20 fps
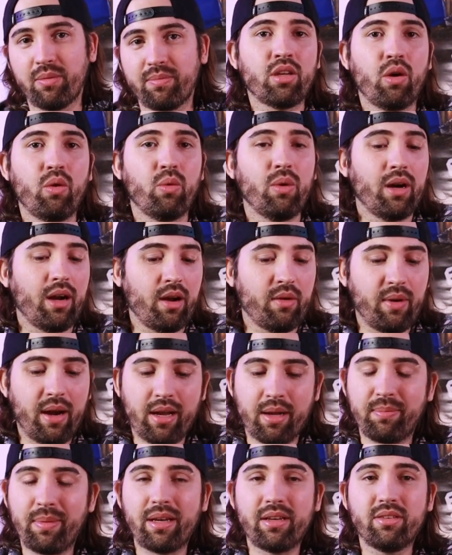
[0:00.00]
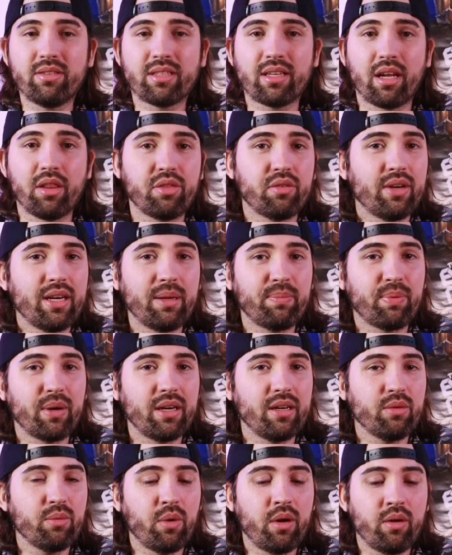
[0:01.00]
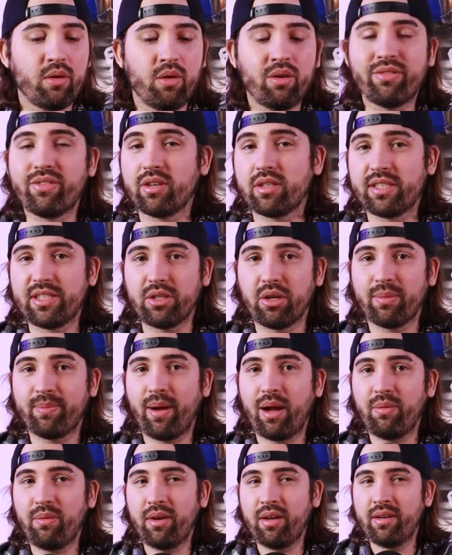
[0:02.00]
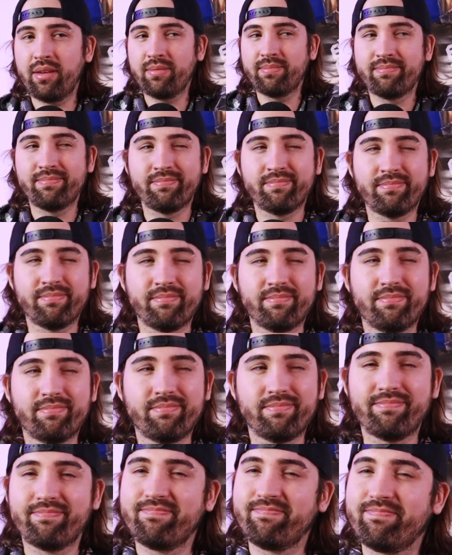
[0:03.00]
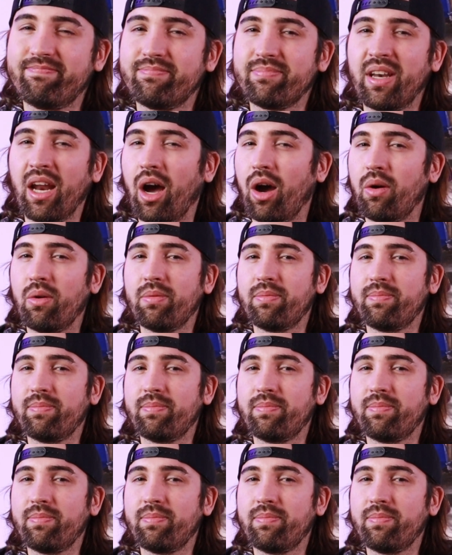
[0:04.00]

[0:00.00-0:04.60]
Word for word: So would I recommend using a 3D printed one over a store-bought one? No,